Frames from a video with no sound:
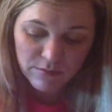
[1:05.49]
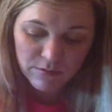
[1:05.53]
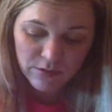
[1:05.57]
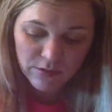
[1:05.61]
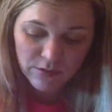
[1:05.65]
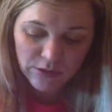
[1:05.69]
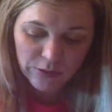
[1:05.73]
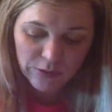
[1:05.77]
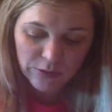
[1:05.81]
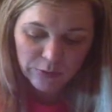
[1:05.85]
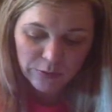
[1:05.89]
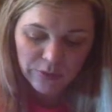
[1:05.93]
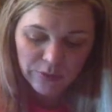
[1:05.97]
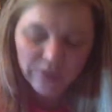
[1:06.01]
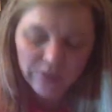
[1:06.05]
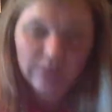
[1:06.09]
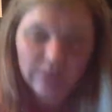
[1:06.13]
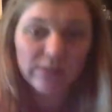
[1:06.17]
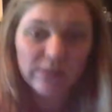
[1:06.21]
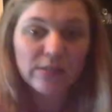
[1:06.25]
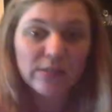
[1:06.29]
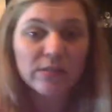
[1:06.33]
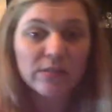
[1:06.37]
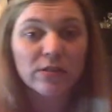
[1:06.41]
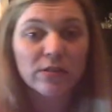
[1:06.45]
Their
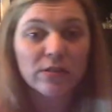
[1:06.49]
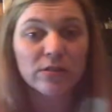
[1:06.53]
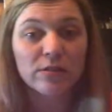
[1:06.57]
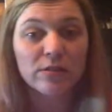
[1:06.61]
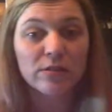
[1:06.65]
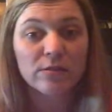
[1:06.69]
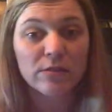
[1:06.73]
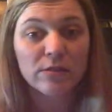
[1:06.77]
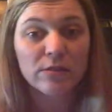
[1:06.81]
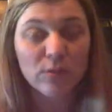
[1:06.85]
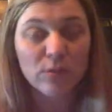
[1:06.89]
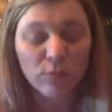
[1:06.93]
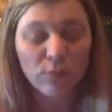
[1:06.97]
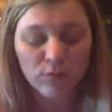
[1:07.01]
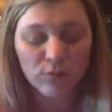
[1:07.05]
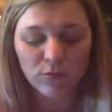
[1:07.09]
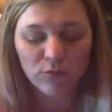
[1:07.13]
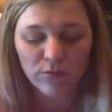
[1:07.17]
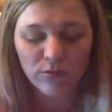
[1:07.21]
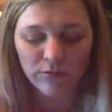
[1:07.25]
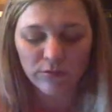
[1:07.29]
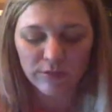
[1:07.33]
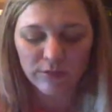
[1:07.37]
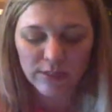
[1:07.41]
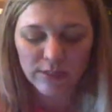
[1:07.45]
impedances are just equal to
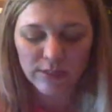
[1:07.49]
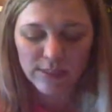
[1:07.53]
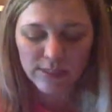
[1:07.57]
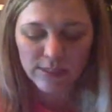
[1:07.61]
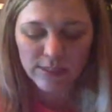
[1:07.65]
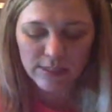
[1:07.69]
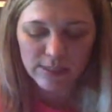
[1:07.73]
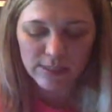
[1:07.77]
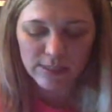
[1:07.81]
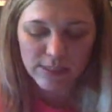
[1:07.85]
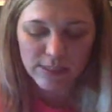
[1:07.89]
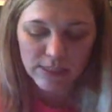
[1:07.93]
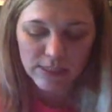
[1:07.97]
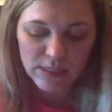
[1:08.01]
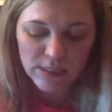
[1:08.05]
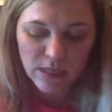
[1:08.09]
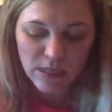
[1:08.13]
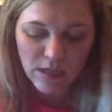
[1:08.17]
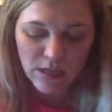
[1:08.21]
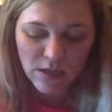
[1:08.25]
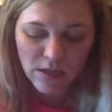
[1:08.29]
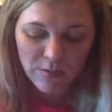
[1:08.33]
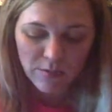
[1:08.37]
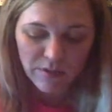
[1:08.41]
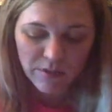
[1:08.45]
the resistances,
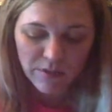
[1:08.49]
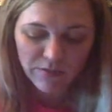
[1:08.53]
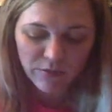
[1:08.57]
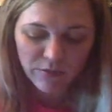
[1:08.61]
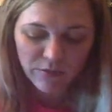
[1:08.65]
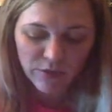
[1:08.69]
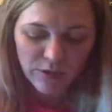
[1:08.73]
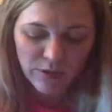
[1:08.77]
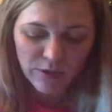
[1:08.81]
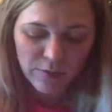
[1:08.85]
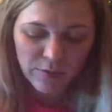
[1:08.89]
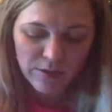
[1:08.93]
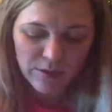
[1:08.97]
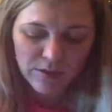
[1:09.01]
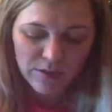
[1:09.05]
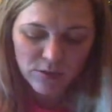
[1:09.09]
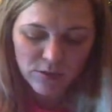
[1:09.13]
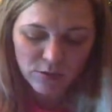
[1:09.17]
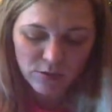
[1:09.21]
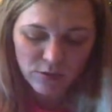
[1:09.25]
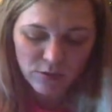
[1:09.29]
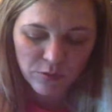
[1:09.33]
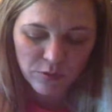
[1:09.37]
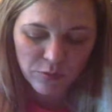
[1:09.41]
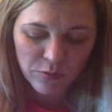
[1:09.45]
but for the
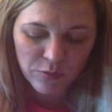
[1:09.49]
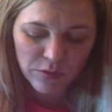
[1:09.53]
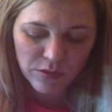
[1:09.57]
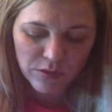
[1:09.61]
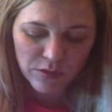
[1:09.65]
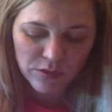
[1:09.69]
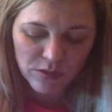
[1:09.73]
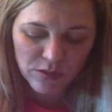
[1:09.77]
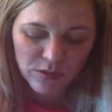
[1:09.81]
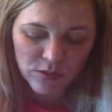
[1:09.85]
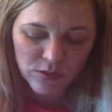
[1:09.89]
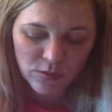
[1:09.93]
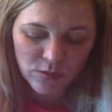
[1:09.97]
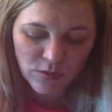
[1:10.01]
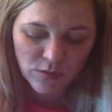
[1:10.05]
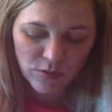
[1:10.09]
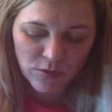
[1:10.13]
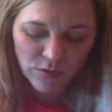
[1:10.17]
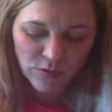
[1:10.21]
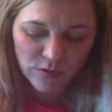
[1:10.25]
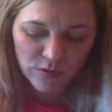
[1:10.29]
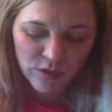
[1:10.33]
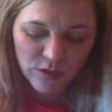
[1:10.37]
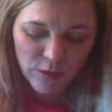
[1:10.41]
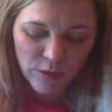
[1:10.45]
capacitor, the impedance is 1
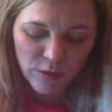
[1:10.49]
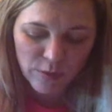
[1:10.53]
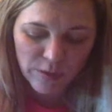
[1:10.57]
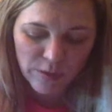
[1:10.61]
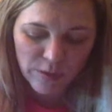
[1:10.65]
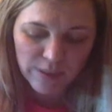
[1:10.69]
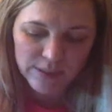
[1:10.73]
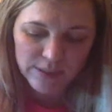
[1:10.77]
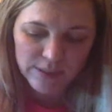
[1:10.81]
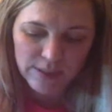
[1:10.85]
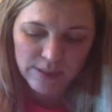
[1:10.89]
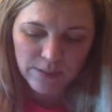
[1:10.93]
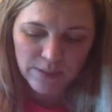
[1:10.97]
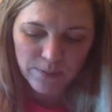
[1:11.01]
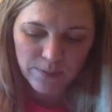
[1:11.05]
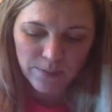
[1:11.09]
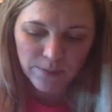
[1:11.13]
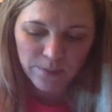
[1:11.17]
over j omega c.